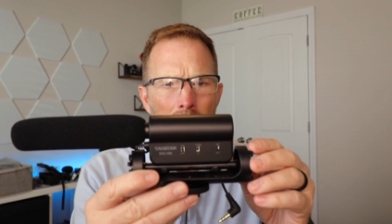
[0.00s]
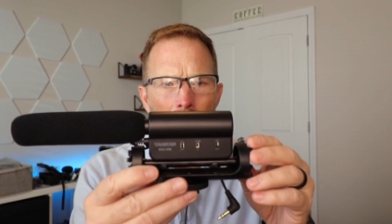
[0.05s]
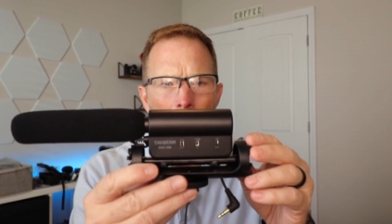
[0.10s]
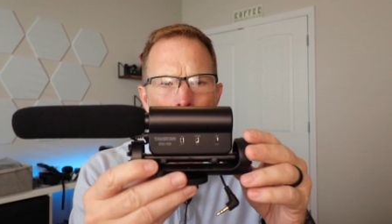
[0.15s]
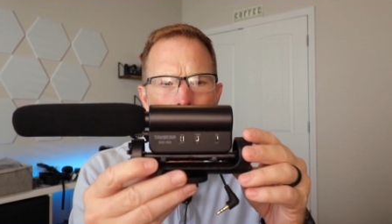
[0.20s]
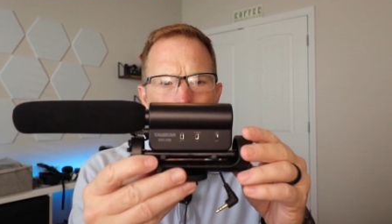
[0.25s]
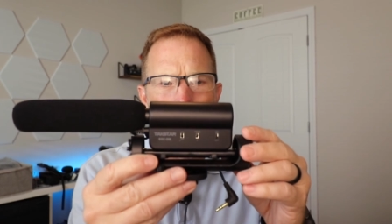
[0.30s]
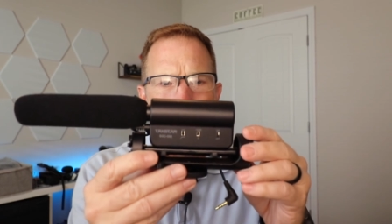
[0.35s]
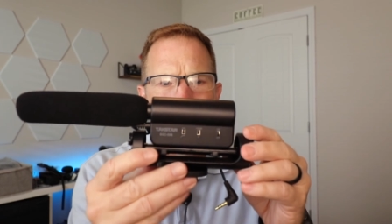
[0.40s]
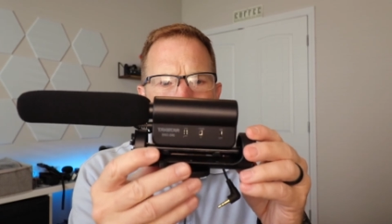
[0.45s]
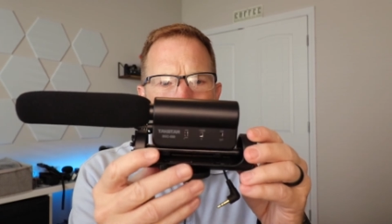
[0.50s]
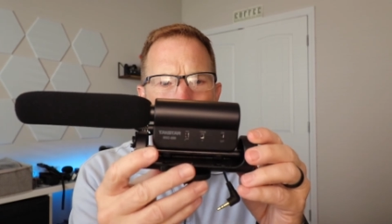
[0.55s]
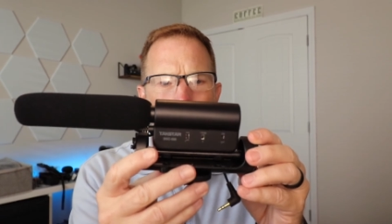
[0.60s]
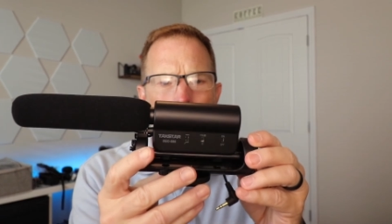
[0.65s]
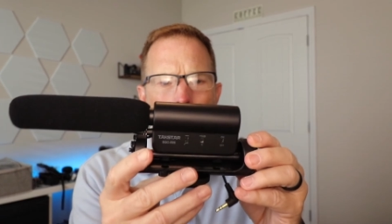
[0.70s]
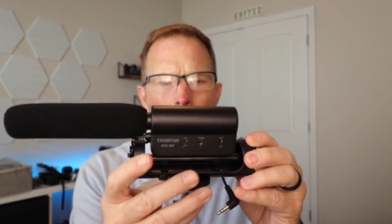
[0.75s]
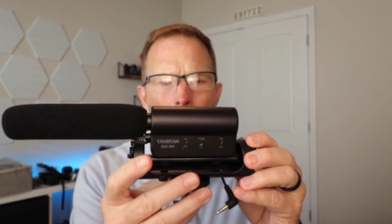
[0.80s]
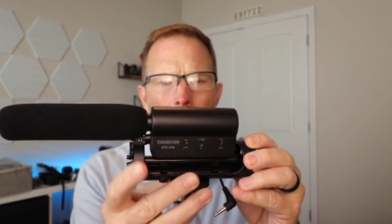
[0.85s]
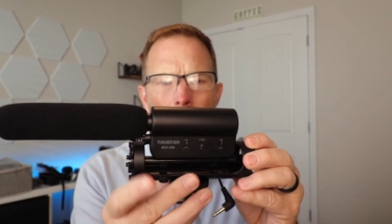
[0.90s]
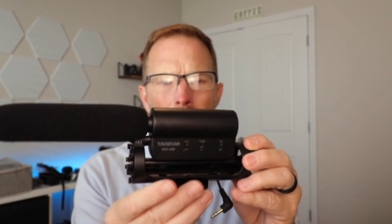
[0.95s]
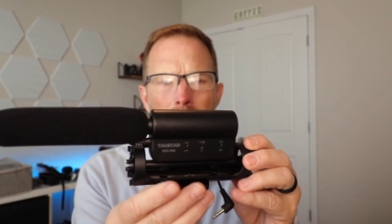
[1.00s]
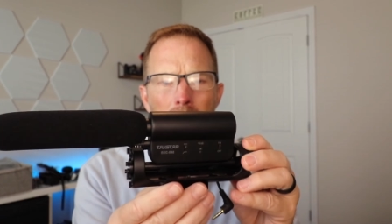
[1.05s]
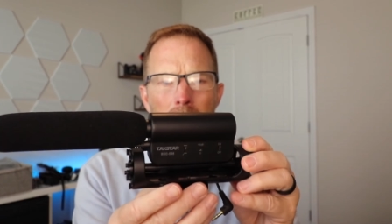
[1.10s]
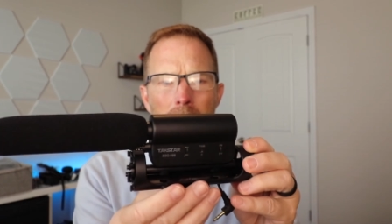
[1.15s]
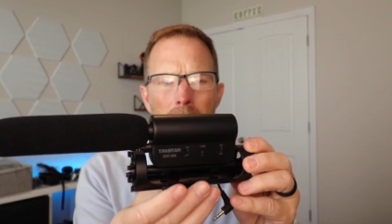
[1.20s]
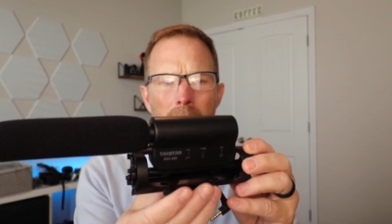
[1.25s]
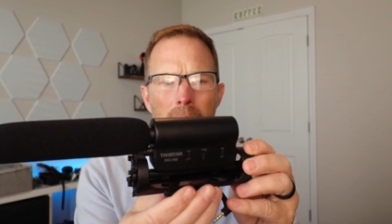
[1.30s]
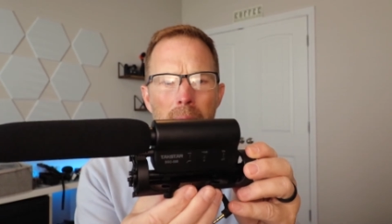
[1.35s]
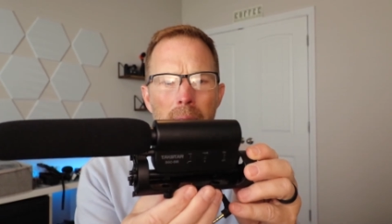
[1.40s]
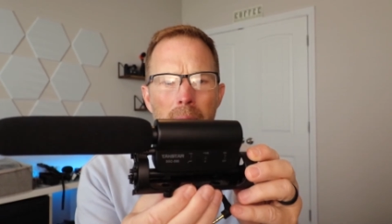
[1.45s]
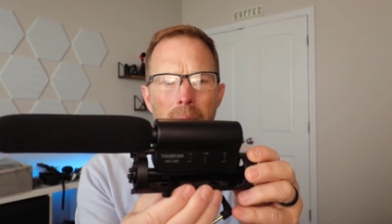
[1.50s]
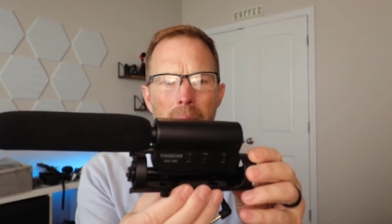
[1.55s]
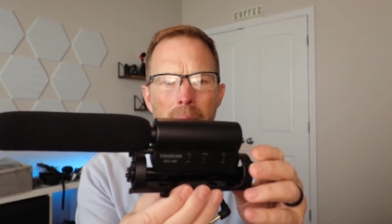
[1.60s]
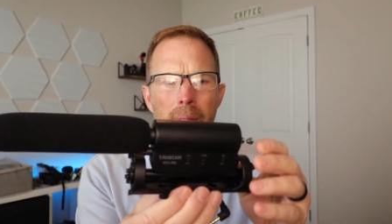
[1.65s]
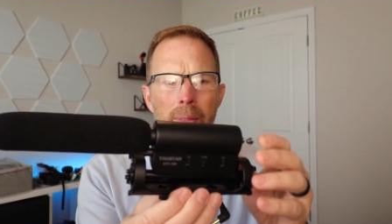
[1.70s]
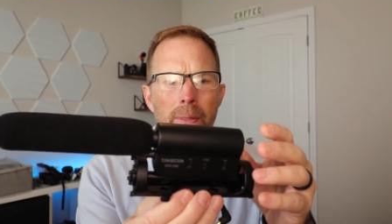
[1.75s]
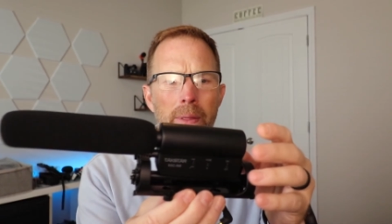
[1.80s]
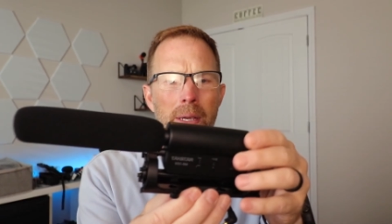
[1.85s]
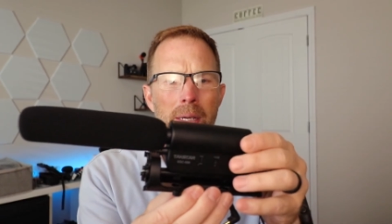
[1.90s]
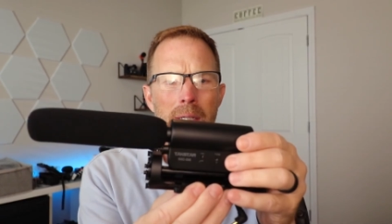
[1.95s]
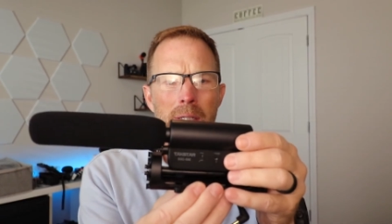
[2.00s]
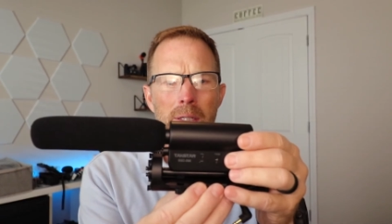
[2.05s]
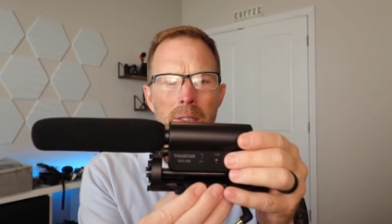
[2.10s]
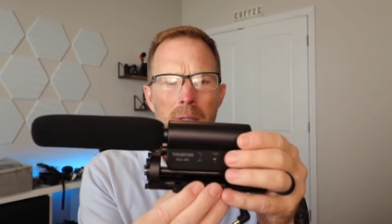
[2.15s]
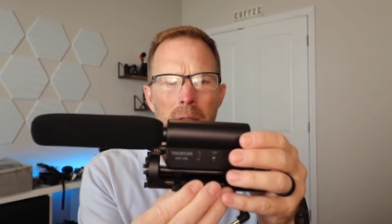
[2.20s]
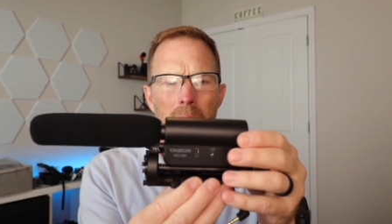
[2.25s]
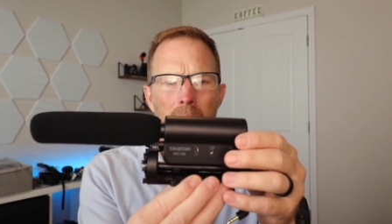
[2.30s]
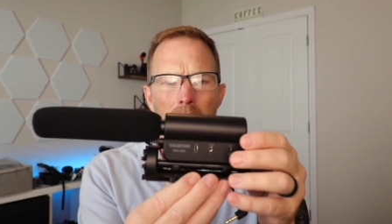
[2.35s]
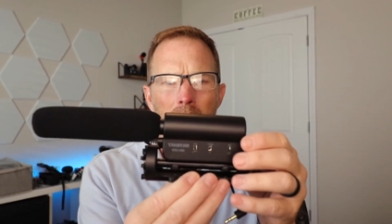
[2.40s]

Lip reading: Now, this